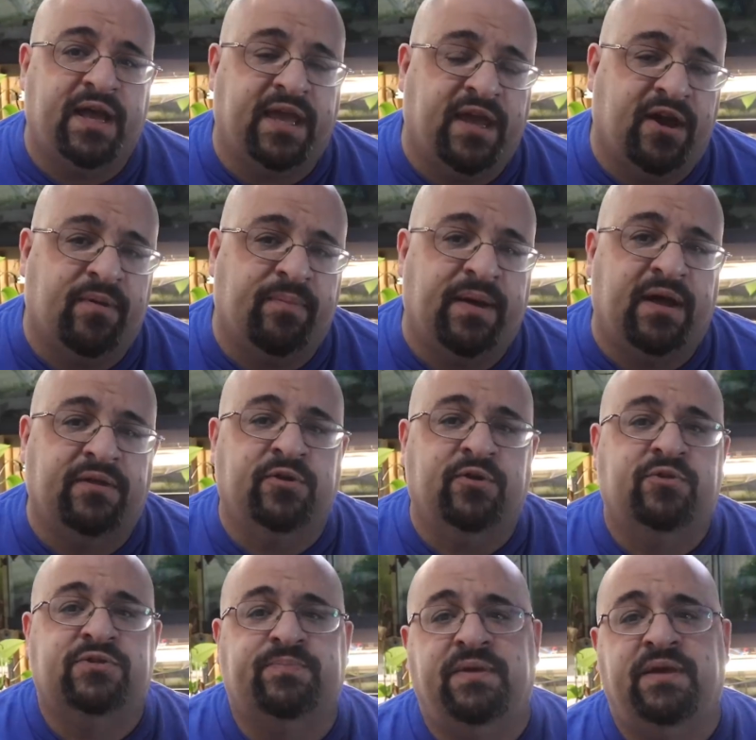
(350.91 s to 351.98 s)
I care about
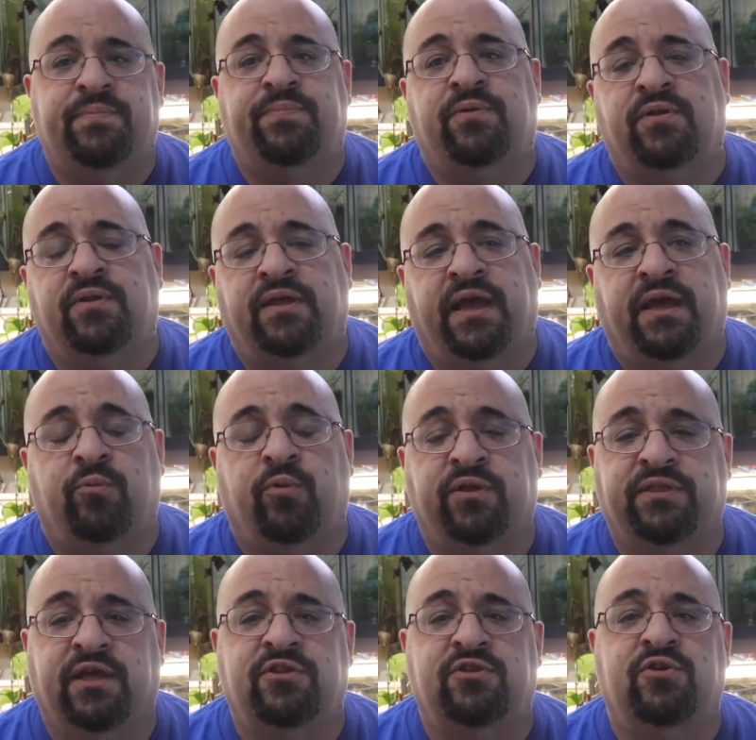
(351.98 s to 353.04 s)
those people and
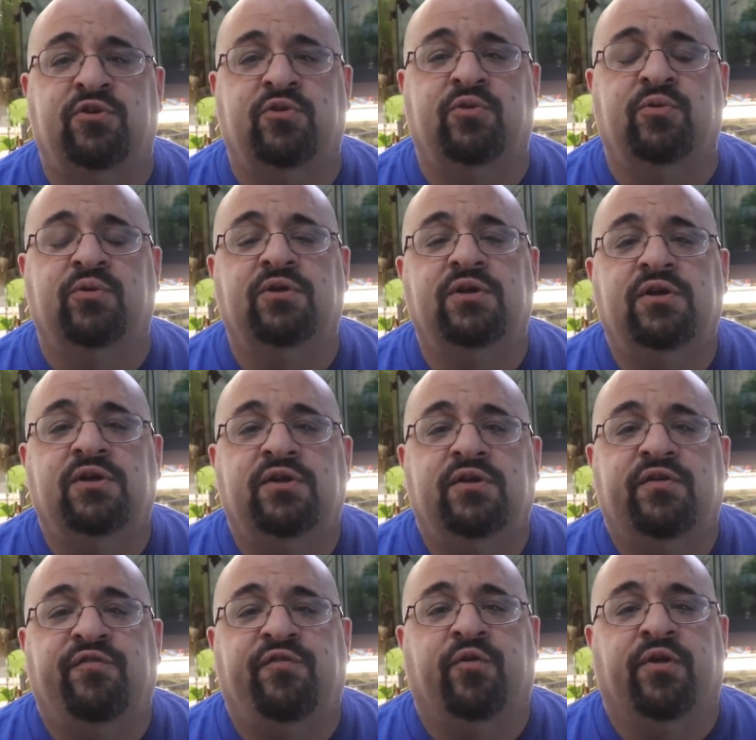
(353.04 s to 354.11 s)
what they do
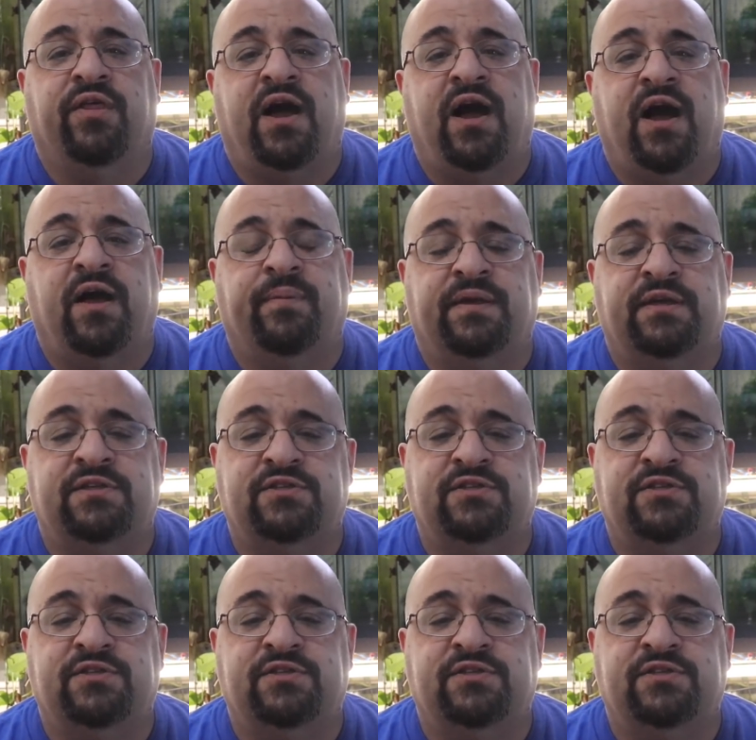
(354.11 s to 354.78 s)
for the hobby.